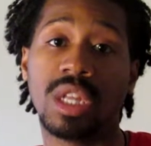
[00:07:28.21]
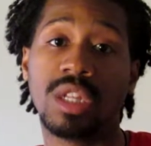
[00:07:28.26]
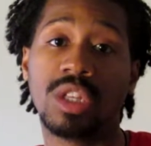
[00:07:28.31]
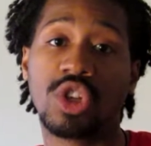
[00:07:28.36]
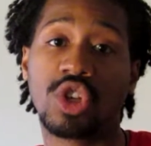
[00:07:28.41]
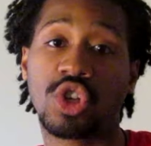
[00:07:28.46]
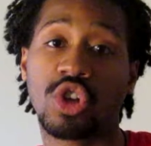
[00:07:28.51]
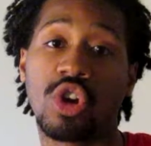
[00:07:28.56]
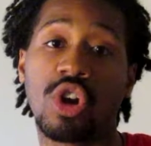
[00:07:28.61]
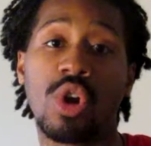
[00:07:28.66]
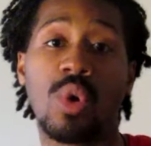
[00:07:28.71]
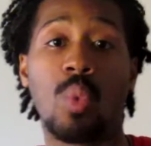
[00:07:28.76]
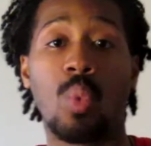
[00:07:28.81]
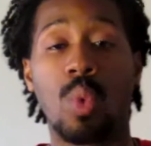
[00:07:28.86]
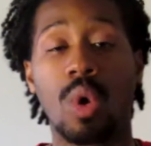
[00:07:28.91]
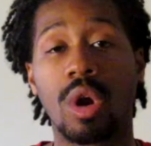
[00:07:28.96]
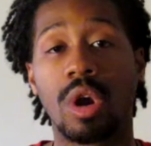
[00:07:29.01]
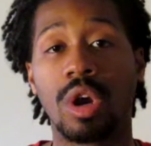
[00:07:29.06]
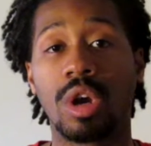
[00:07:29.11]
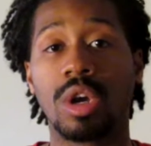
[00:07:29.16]
certain
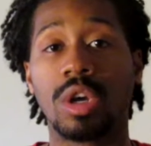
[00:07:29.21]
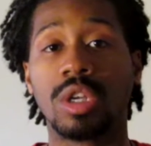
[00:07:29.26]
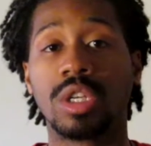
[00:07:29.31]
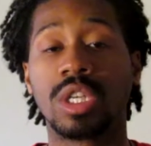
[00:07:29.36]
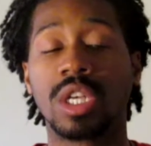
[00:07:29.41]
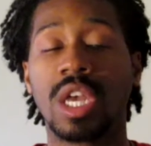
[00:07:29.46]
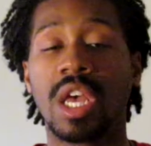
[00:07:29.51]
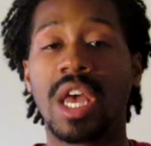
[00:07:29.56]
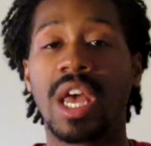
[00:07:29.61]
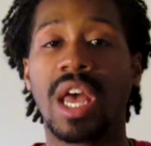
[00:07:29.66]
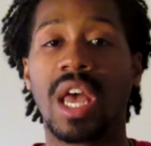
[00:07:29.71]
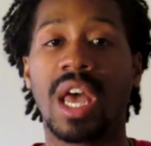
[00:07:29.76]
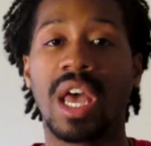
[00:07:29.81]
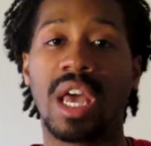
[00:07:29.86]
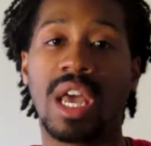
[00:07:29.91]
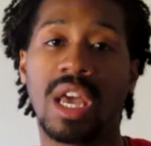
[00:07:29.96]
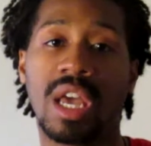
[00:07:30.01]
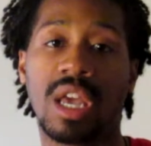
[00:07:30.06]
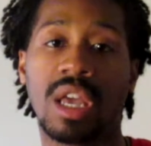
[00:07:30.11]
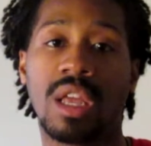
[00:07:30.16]
words
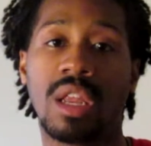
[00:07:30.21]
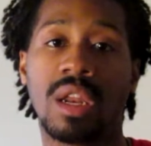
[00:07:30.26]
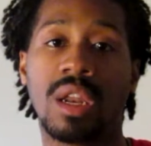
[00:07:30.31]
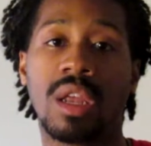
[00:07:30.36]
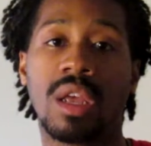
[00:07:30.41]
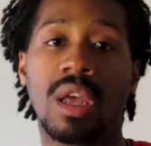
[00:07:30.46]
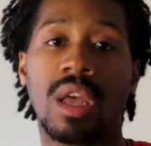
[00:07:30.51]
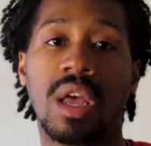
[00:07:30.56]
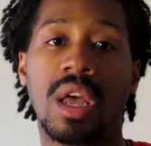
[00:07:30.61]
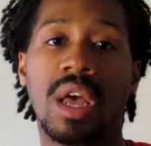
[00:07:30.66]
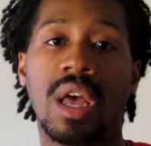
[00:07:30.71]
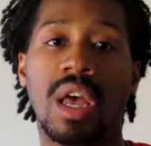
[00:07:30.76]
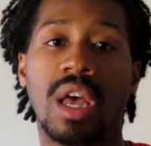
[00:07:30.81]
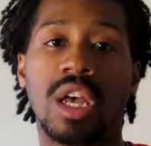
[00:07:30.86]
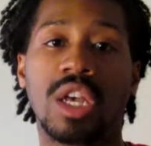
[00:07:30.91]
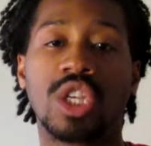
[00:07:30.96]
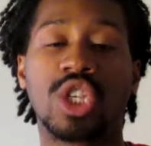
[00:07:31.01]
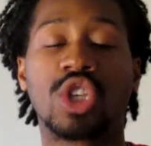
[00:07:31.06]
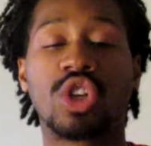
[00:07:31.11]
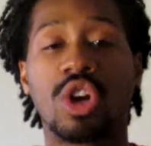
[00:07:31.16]
in
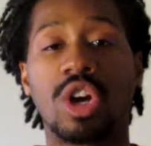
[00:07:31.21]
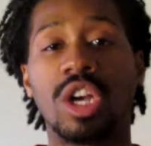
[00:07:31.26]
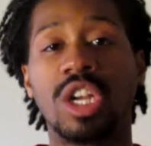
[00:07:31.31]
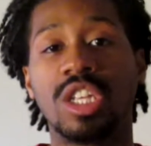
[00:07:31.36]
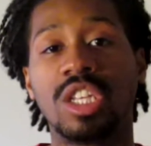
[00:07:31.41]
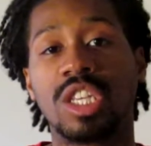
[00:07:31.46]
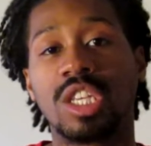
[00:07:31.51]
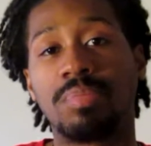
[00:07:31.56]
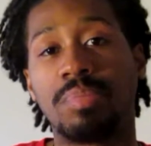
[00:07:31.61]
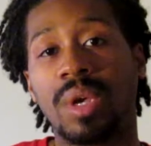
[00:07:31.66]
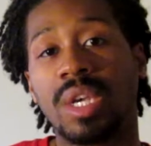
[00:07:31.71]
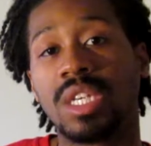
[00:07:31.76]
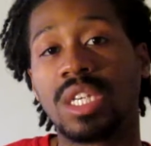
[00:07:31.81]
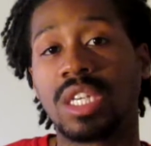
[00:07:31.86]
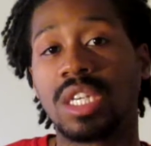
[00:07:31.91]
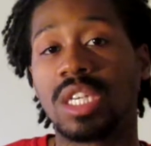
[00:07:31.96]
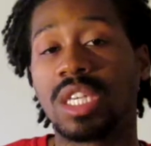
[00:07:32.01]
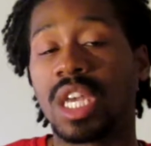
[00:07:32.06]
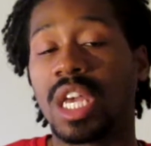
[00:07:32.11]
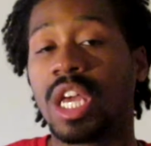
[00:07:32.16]
certain
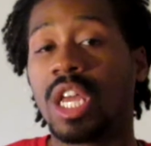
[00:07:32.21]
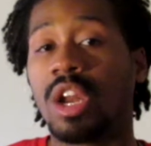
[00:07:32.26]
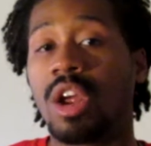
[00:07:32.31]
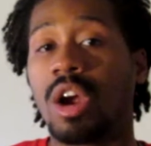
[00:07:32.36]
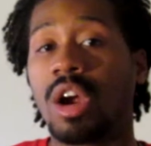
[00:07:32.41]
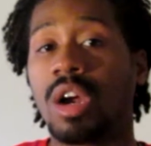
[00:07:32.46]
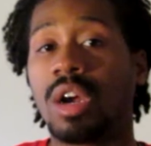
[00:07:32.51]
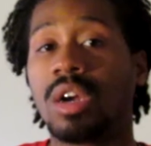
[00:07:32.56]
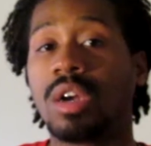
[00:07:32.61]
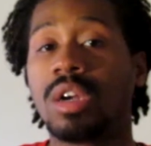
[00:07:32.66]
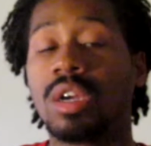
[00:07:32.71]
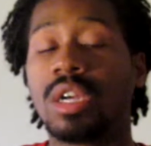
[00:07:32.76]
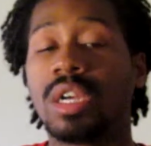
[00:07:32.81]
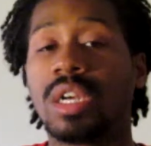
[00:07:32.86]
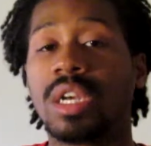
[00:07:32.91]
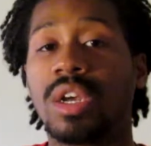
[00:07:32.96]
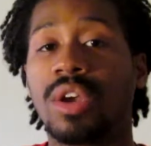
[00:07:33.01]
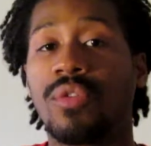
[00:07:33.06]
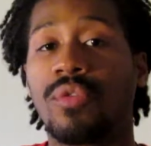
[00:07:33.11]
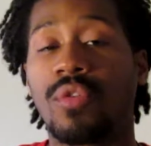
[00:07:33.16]
spaces in our
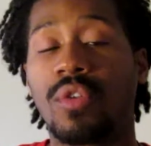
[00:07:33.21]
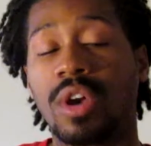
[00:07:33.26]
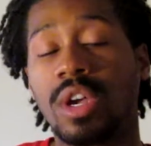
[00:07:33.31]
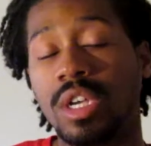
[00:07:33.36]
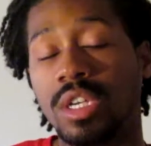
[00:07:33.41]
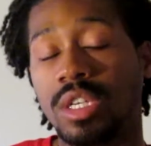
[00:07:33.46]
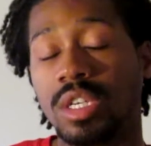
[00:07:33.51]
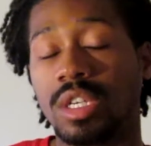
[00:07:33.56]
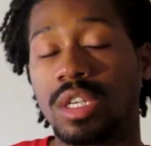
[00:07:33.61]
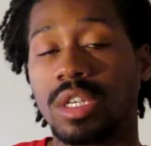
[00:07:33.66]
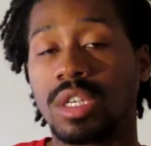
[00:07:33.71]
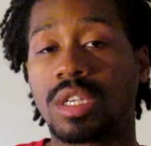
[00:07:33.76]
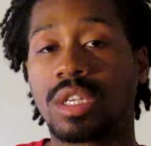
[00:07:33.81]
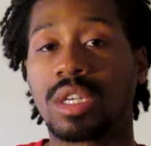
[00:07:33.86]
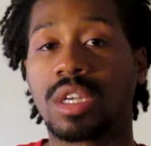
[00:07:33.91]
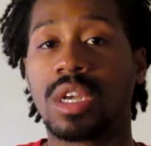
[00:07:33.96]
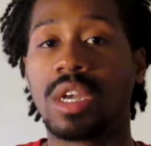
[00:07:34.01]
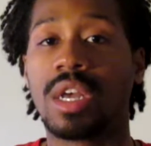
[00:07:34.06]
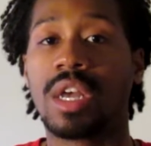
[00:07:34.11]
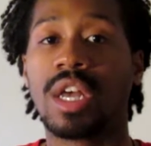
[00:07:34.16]

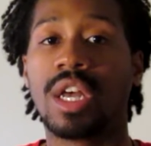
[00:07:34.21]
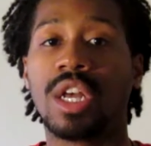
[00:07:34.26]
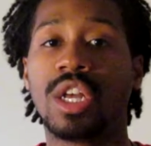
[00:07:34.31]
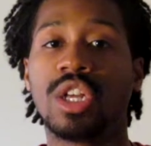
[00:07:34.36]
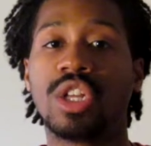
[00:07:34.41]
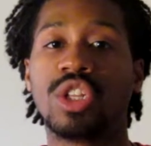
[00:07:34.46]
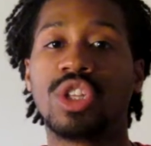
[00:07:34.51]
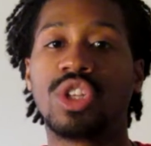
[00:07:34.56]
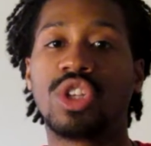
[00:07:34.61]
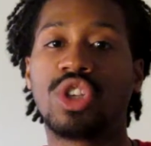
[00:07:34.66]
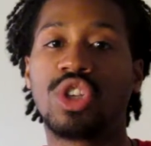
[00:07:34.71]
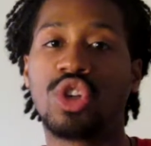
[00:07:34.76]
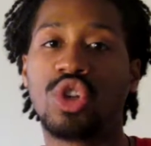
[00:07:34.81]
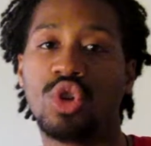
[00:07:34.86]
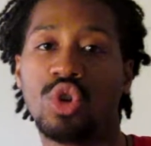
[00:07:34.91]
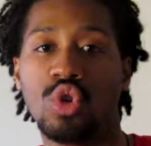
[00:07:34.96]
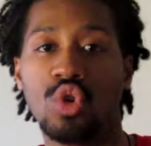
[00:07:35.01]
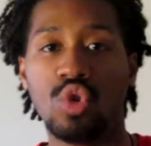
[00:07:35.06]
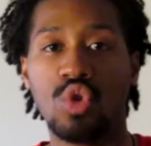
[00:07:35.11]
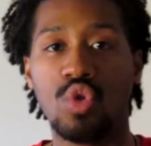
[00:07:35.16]
phrases
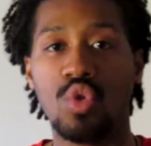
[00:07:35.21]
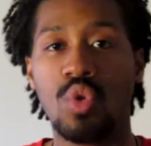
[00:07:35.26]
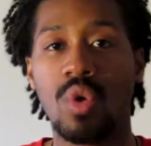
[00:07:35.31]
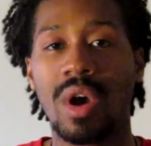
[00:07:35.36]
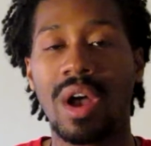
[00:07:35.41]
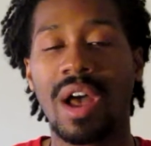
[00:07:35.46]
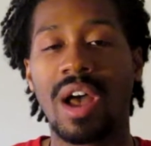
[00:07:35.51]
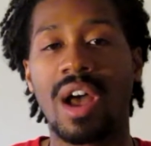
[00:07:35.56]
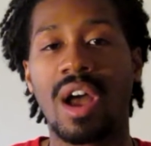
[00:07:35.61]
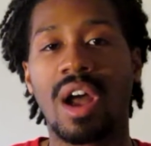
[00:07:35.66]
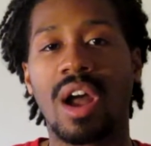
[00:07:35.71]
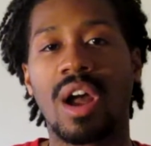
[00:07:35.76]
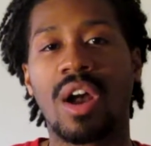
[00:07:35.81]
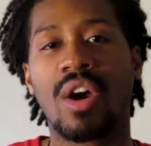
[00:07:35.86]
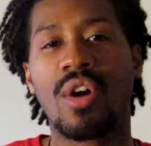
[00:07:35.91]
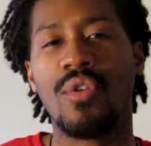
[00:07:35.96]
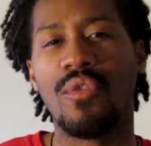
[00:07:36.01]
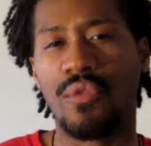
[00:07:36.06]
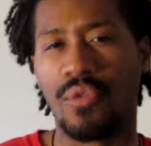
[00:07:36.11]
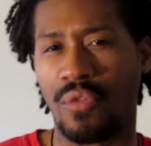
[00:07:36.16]
to
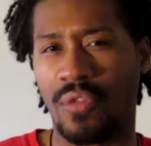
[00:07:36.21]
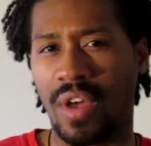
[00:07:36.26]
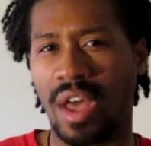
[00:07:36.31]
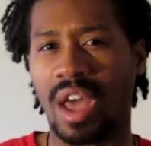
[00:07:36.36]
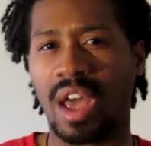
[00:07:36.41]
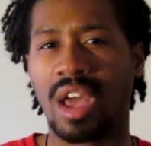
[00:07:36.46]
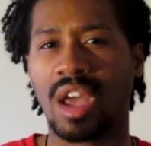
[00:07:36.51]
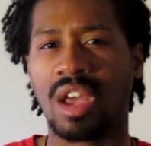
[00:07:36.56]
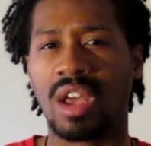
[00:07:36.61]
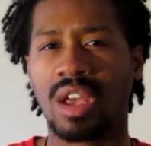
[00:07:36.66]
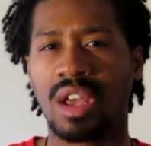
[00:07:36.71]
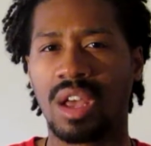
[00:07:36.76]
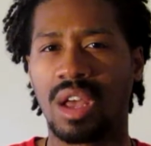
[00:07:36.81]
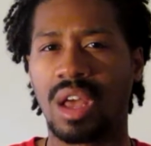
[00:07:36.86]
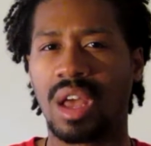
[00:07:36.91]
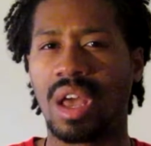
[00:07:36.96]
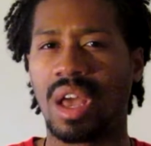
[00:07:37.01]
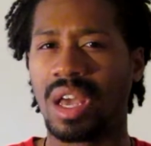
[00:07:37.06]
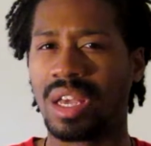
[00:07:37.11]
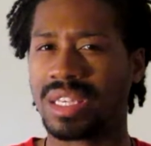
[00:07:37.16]
convey
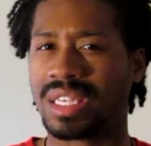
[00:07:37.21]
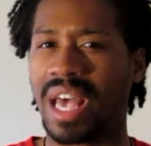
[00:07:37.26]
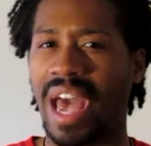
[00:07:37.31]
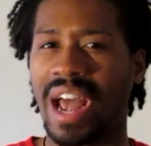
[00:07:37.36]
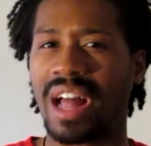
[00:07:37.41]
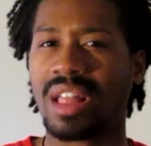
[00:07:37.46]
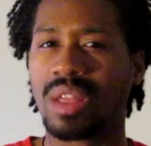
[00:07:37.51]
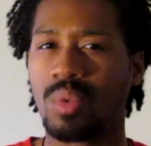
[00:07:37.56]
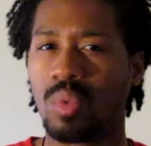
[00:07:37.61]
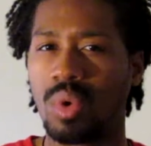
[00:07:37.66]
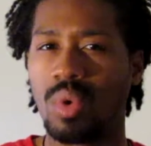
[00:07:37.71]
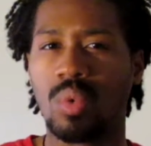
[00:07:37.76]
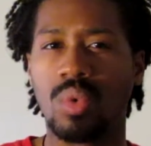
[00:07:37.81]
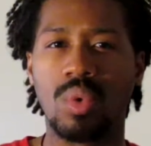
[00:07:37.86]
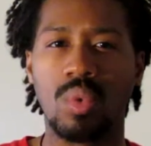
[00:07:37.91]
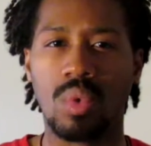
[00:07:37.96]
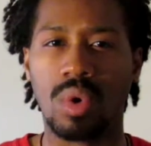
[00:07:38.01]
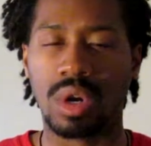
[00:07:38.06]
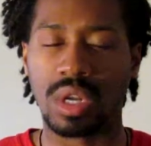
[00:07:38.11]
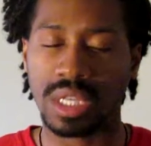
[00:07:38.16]
exactly what we
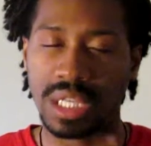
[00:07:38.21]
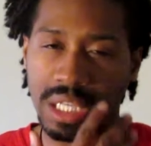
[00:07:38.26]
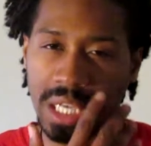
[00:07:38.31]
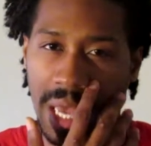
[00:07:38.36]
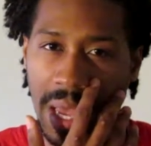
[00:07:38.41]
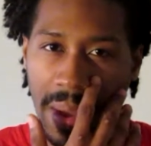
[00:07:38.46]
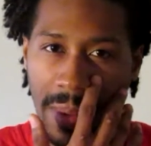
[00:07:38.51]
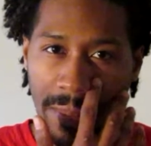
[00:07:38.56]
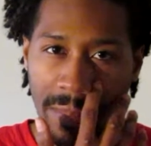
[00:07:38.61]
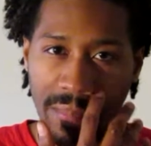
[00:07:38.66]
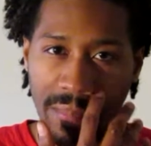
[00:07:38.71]
want to say.